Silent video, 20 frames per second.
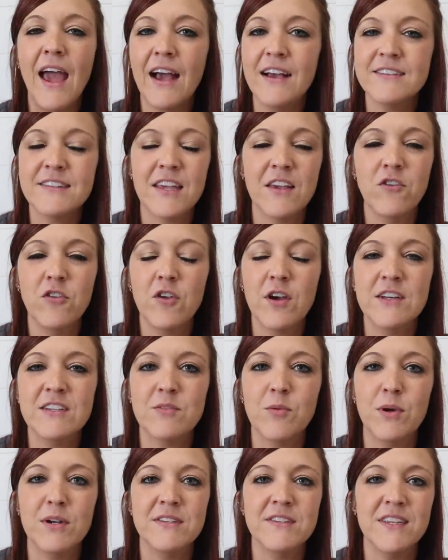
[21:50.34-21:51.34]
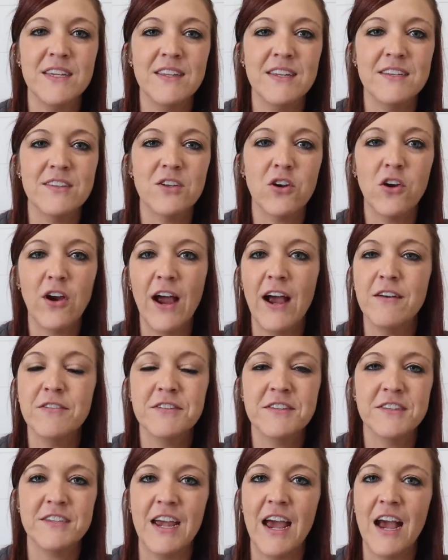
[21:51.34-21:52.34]
asking if you guys want to see these craft
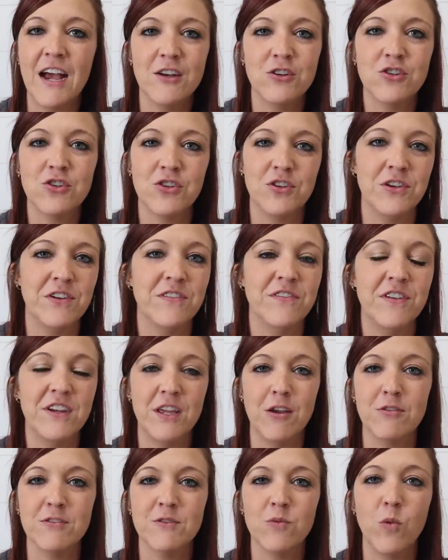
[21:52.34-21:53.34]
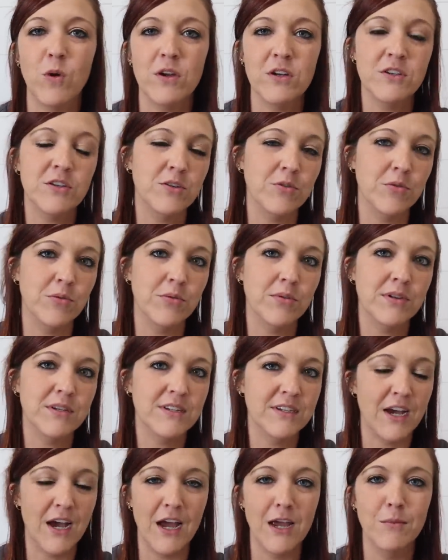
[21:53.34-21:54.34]
stash videos one to two
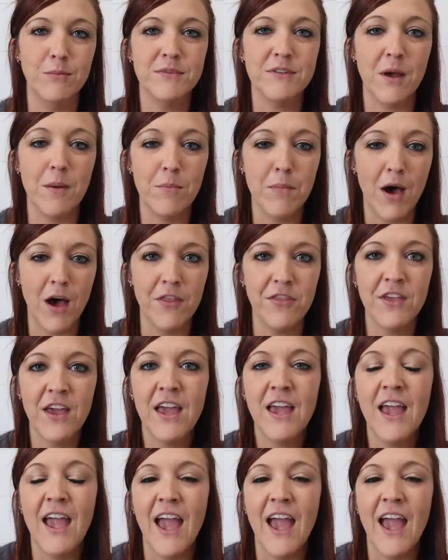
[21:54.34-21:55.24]
times a month.